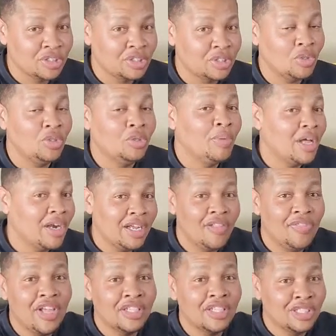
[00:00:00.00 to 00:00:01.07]
So you better hit
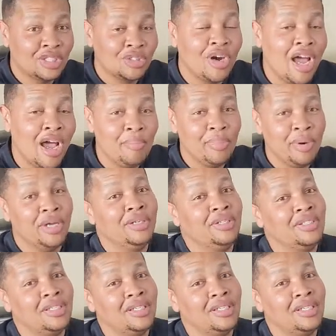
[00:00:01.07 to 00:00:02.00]
that subscribe button